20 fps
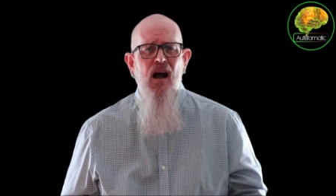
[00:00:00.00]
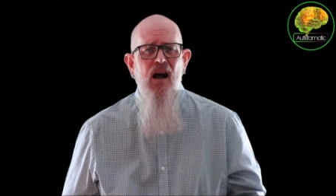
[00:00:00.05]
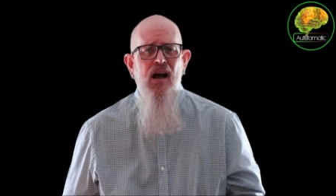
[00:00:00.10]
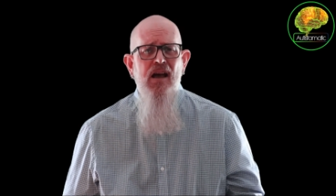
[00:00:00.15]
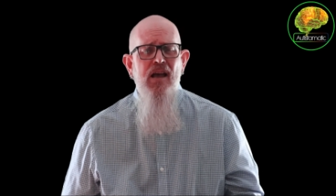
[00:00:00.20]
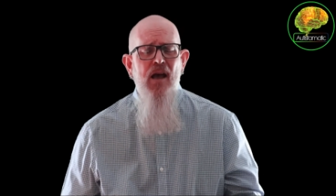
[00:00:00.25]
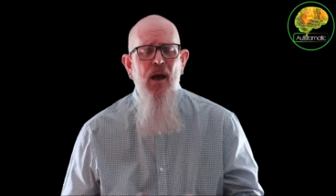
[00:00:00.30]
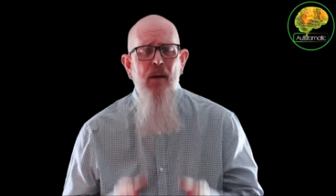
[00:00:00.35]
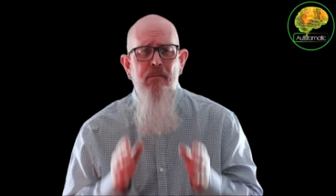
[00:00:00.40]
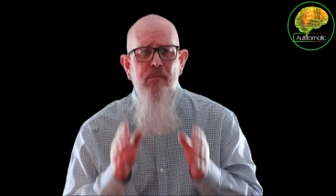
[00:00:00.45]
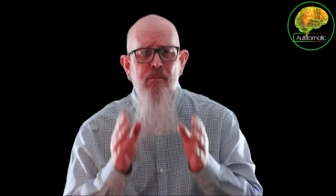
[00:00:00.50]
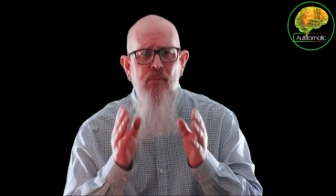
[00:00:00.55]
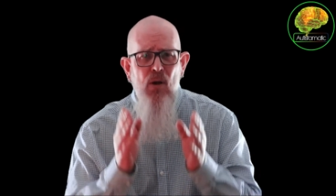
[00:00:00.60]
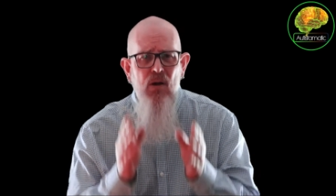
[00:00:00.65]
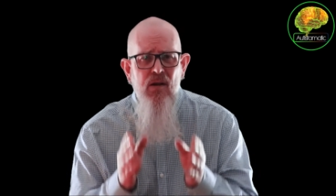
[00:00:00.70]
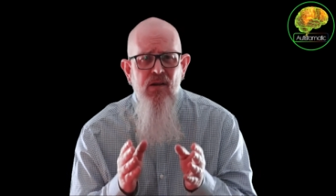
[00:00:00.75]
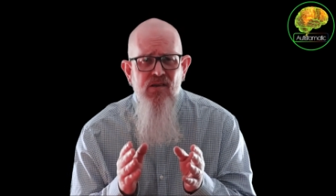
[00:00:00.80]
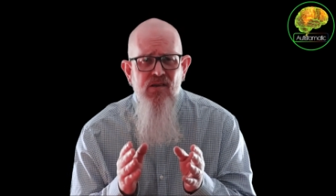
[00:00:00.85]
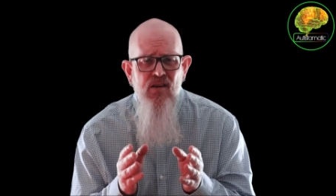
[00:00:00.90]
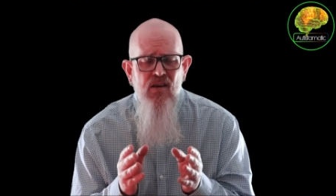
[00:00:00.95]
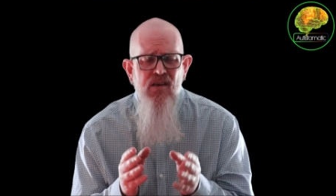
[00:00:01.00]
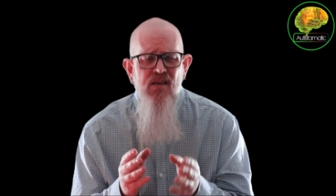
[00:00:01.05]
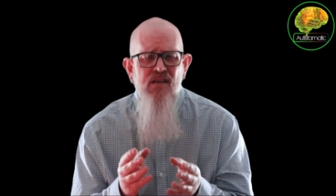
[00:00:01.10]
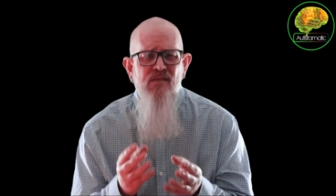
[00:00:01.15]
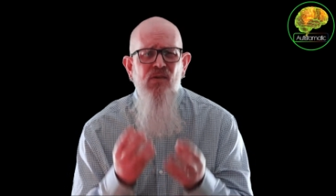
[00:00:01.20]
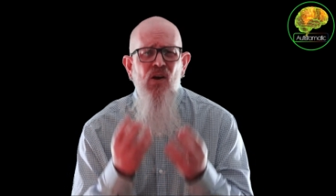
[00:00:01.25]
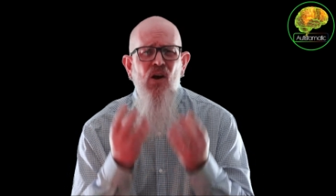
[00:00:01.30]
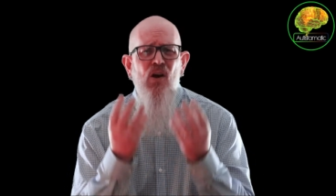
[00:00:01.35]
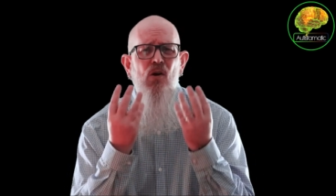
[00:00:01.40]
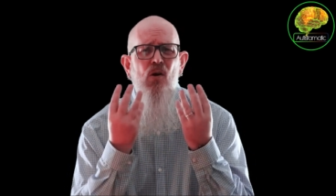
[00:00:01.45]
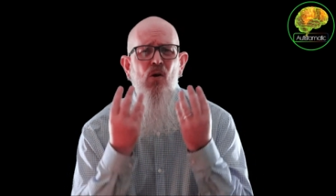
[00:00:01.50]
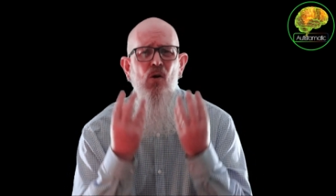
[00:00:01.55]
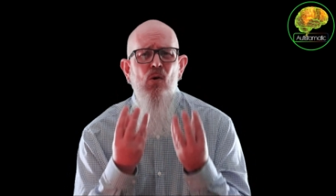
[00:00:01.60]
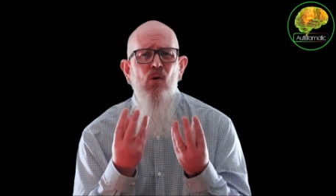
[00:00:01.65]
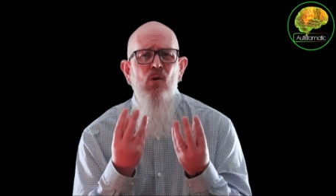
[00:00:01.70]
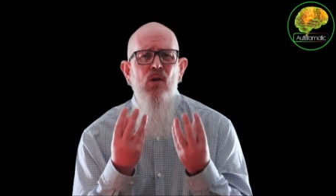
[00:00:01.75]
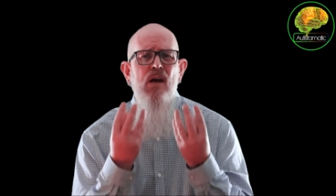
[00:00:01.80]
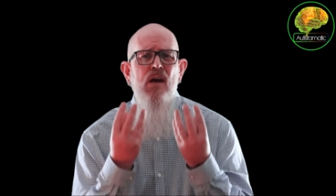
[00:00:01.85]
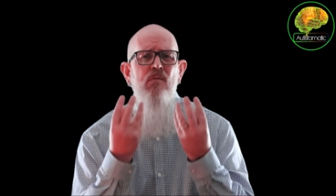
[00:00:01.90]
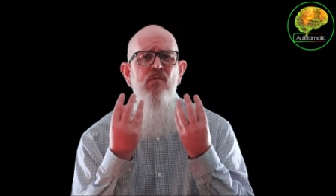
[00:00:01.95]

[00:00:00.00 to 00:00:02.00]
I apologised for all